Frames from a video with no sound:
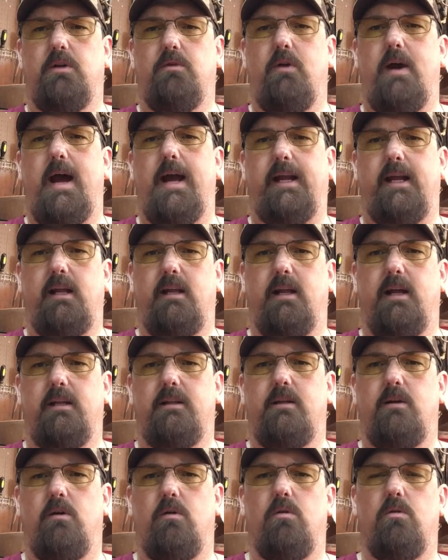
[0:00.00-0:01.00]
craggy
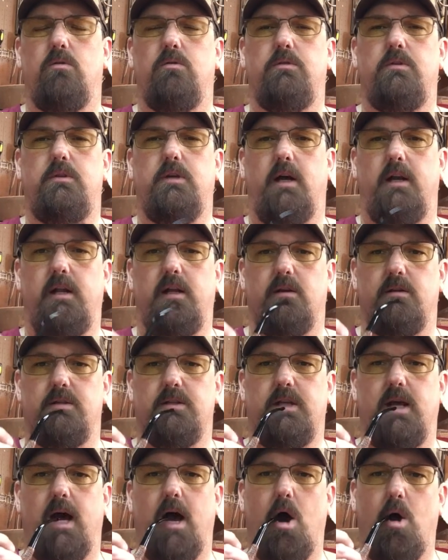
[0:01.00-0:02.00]
like the old Dunhill
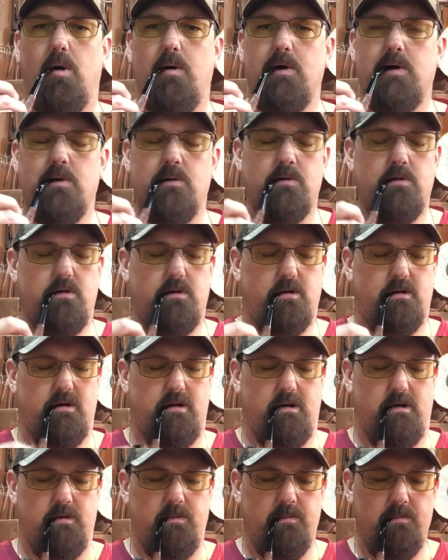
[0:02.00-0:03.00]
style.
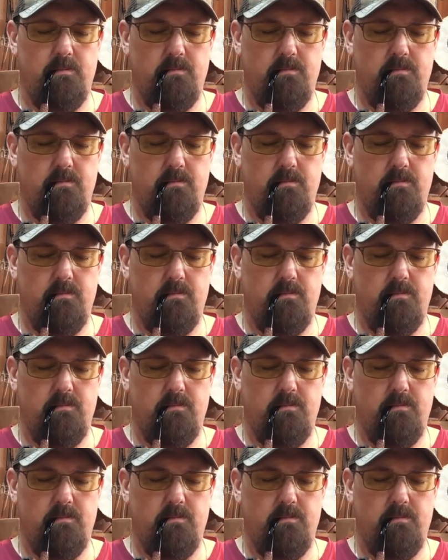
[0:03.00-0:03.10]
So